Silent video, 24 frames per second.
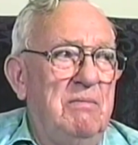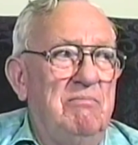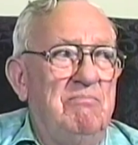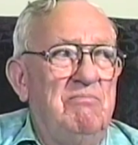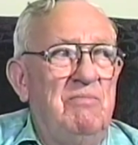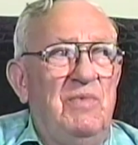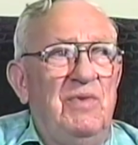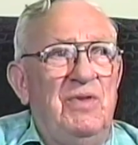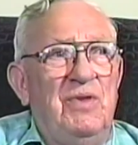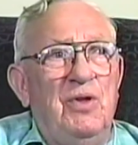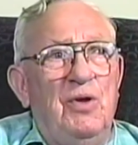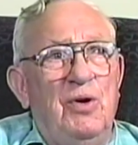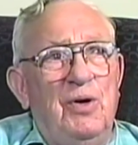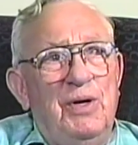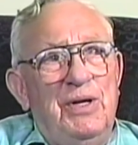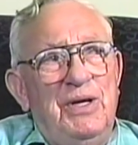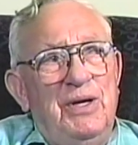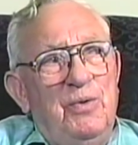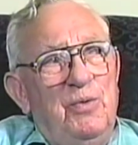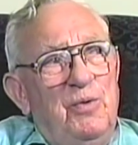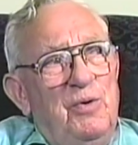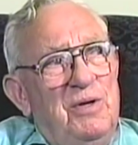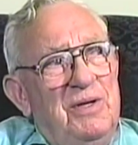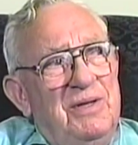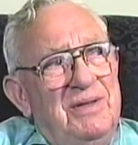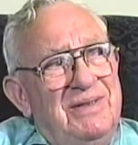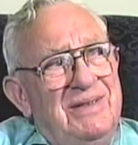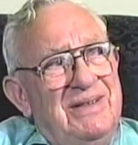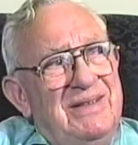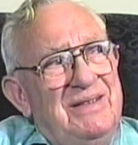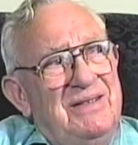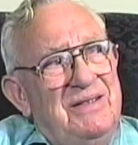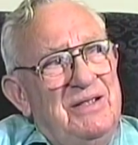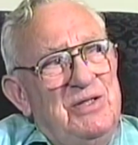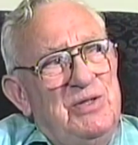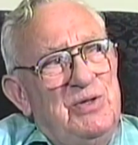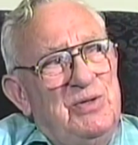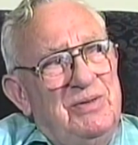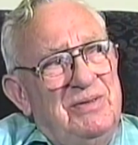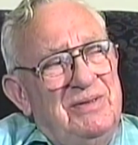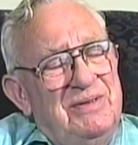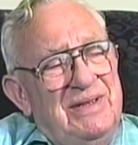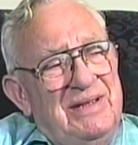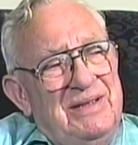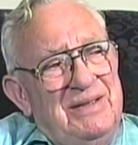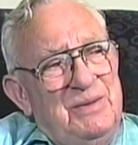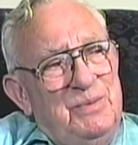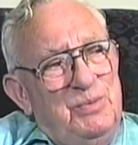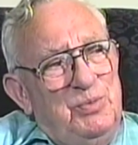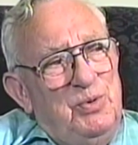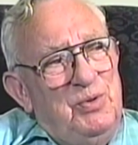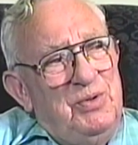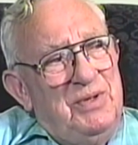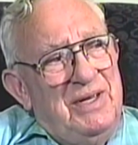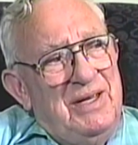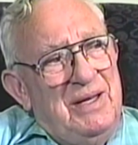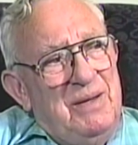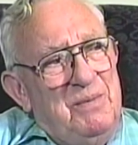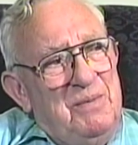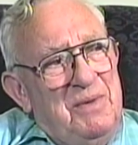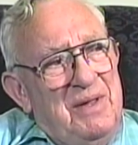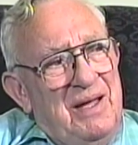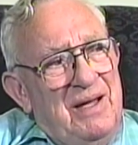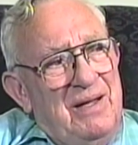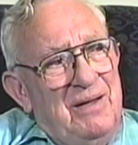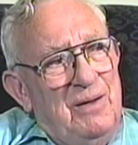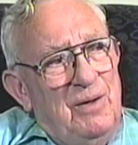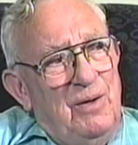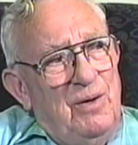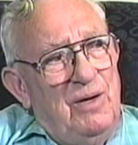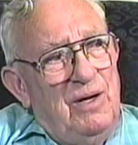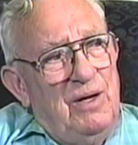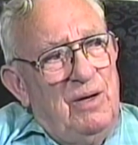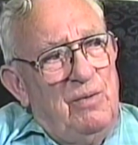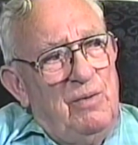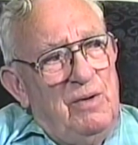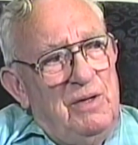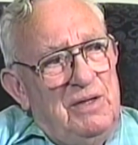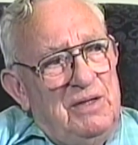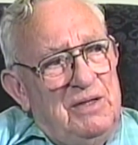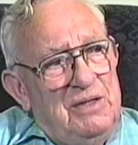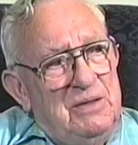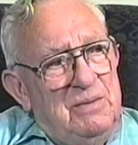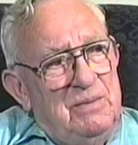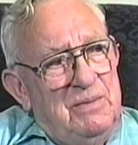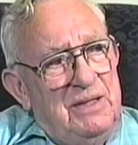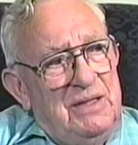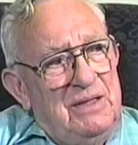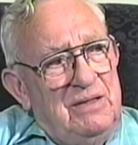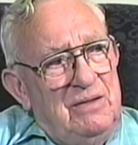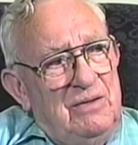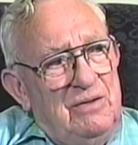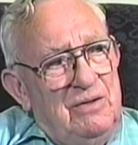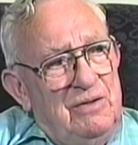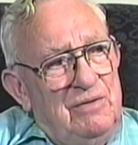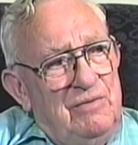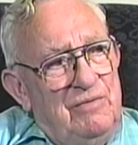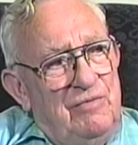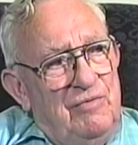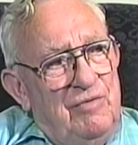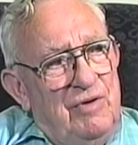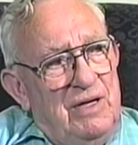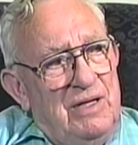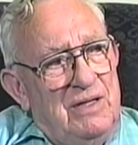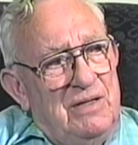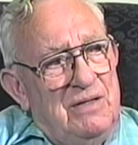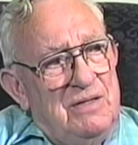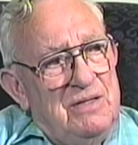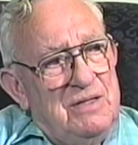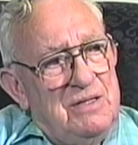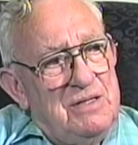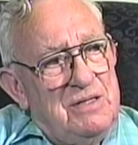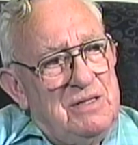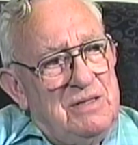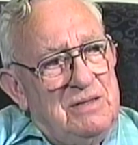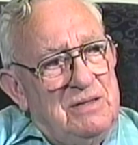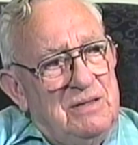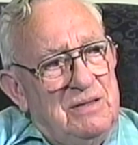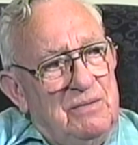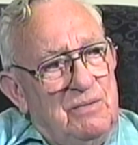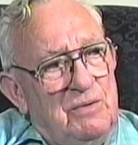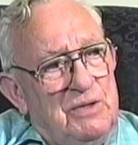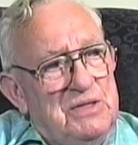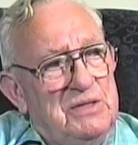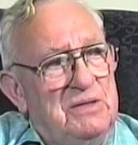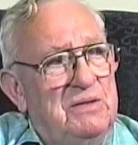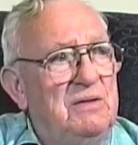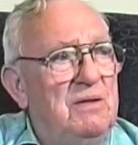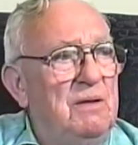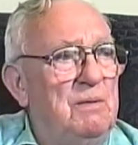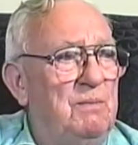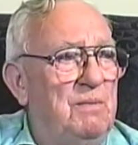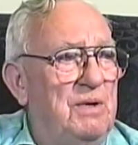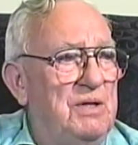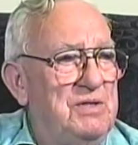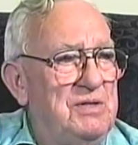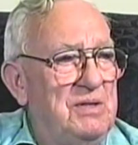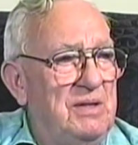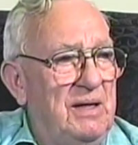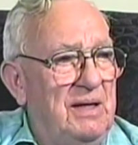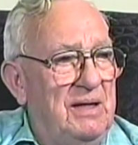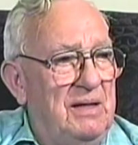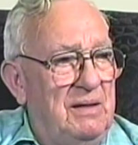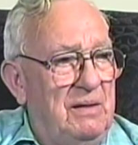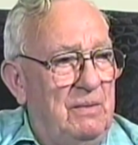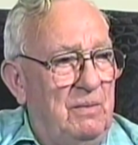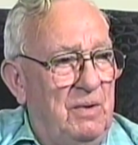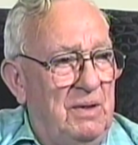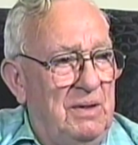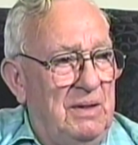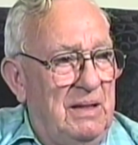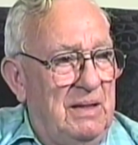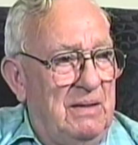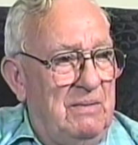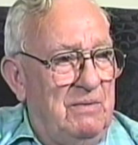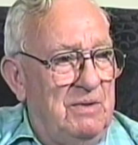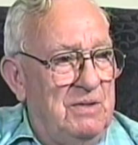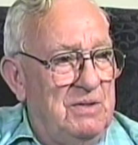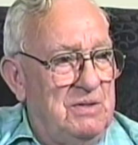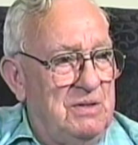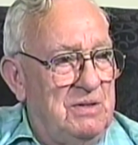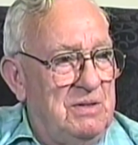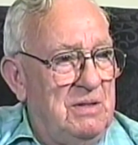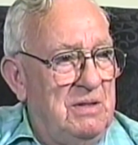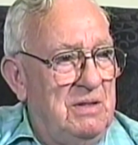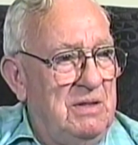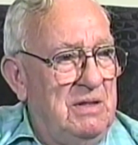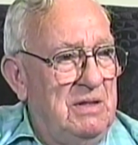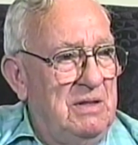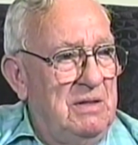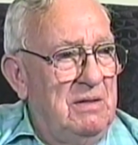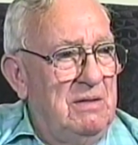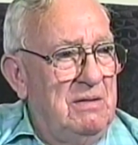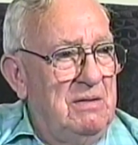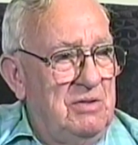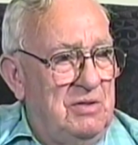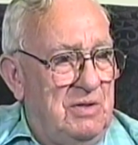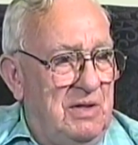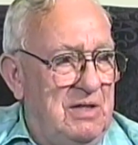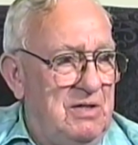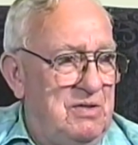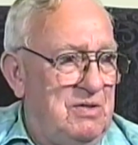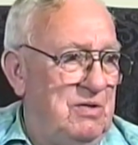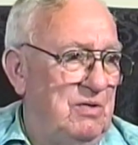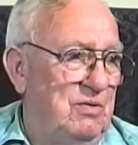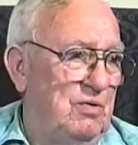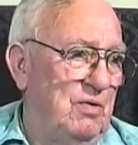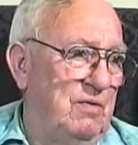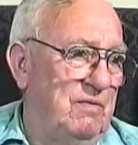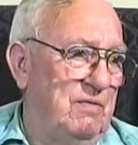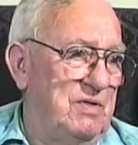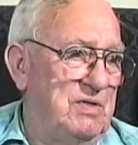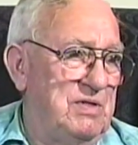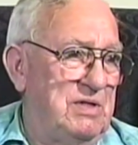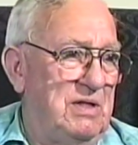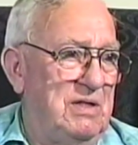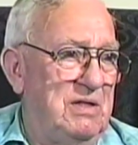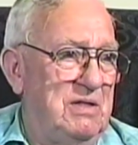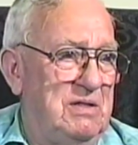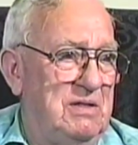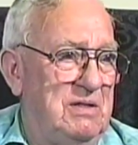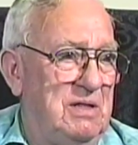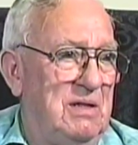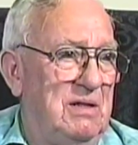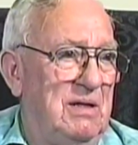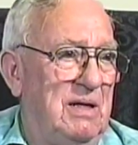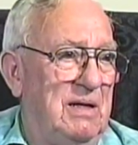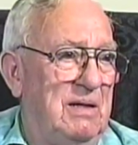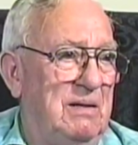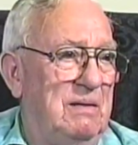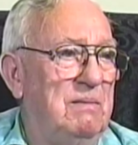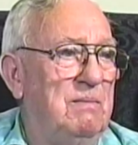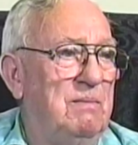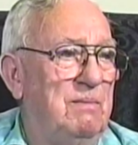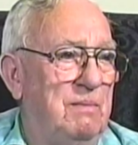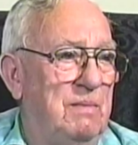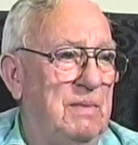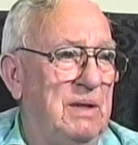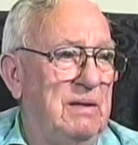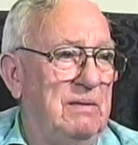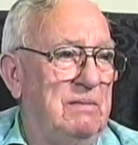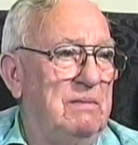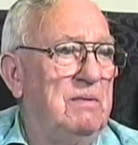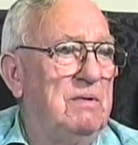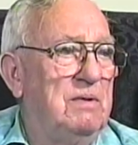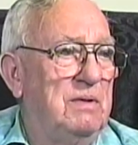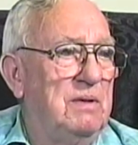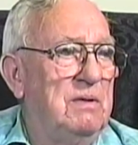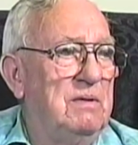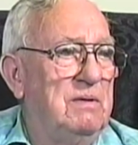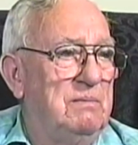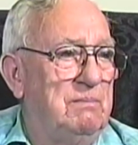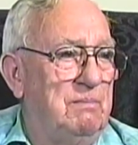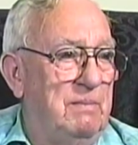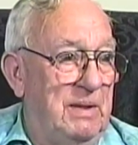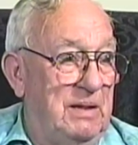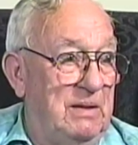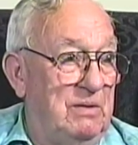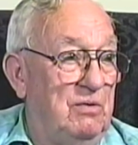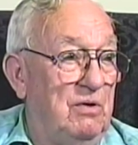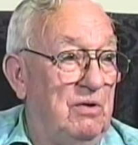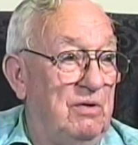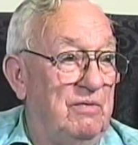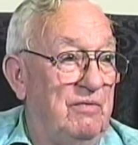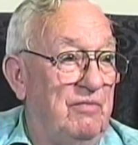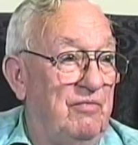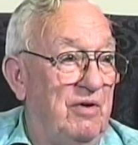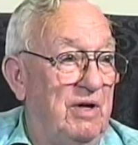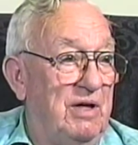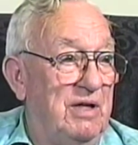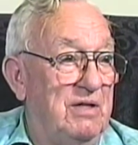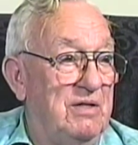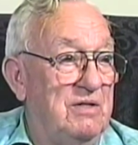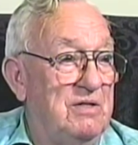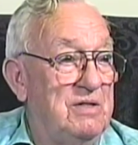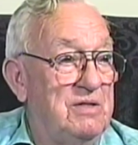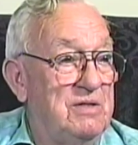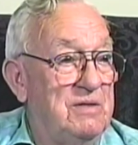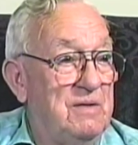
No, you weren't in this in the boot camp that long, really, to make good friends. It wasn't until much later, when I was stationed overseas, that I met made good friends.